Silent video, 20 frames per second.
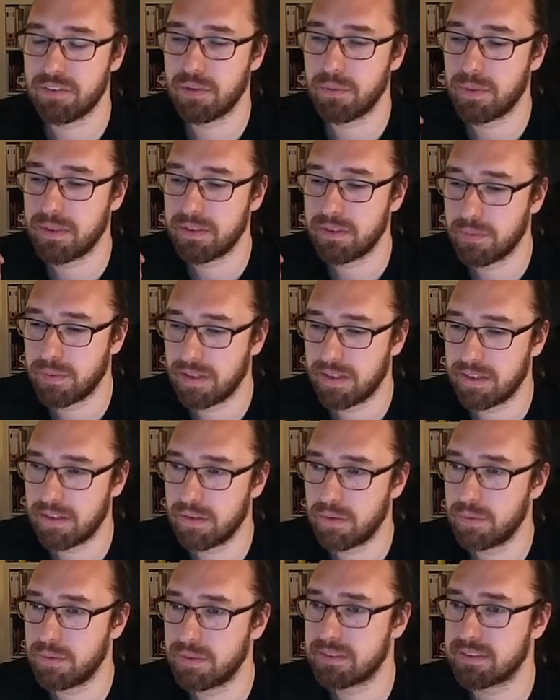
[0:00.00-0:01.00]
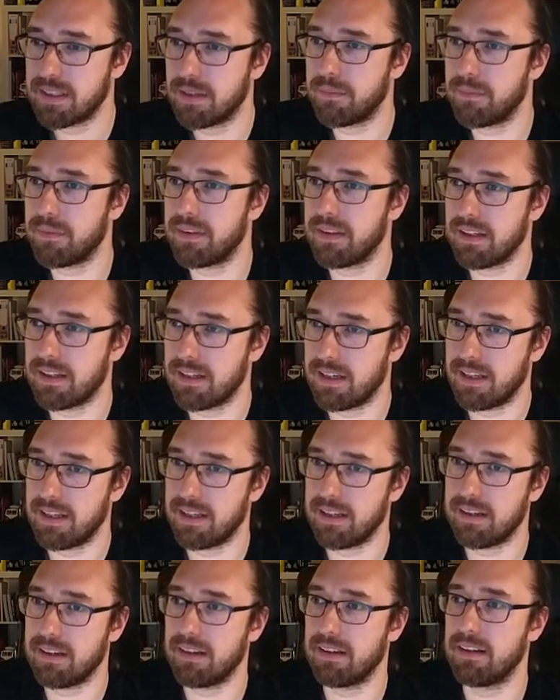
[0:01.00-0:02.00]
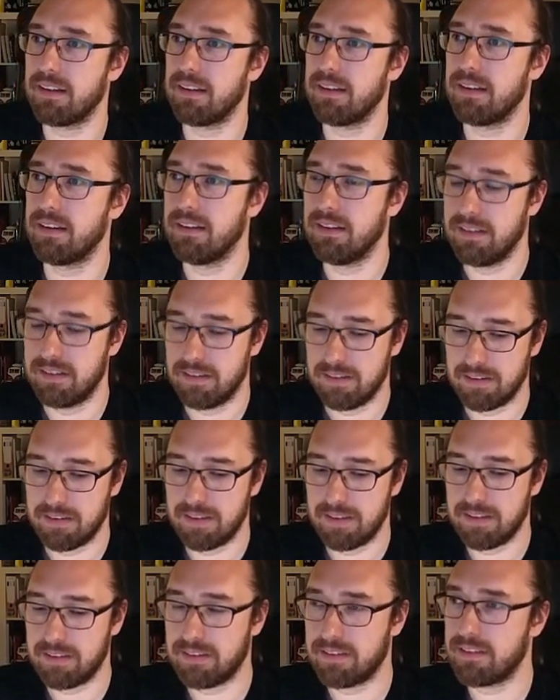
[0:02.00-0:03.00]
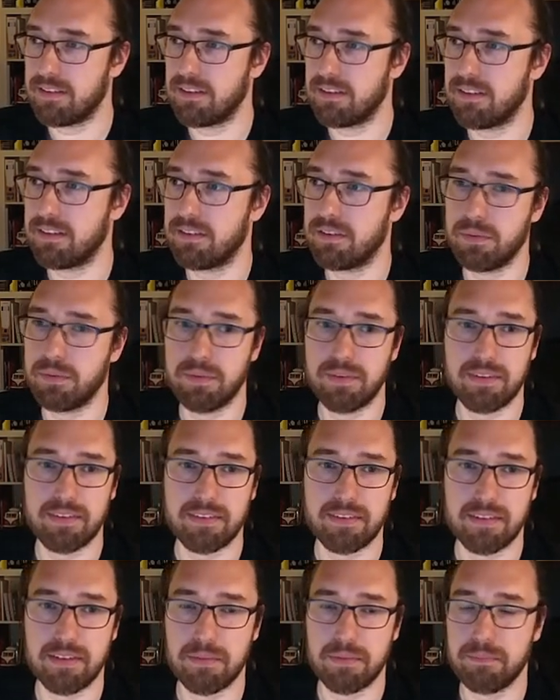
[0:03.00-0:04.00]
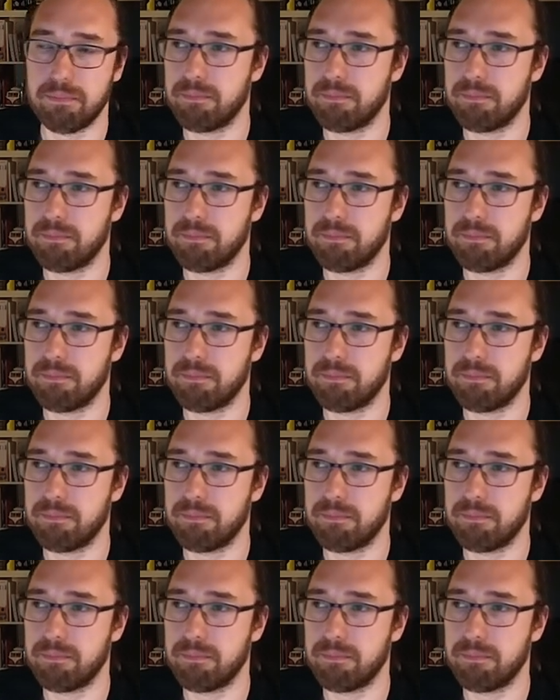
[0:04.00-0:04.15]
So what you can do is something like, let's just do this.